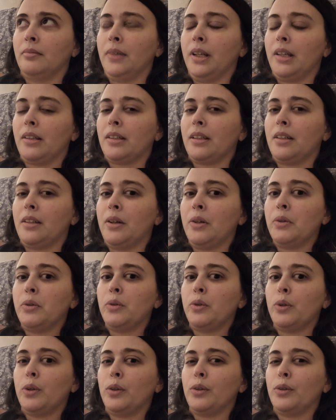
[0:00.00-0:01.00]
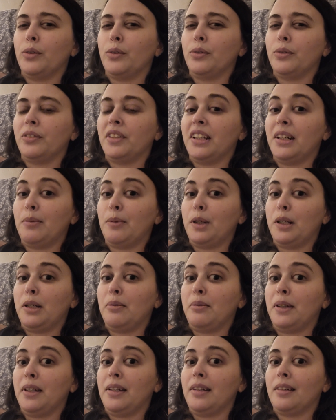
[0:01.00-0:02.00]
Because I know that I'm going
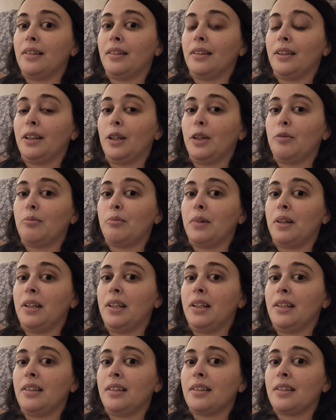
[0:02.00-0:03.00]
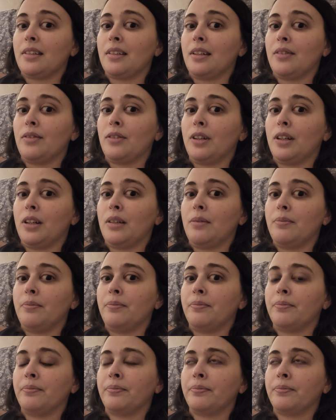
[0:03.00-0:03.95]
to make a lot of money in this lifetime.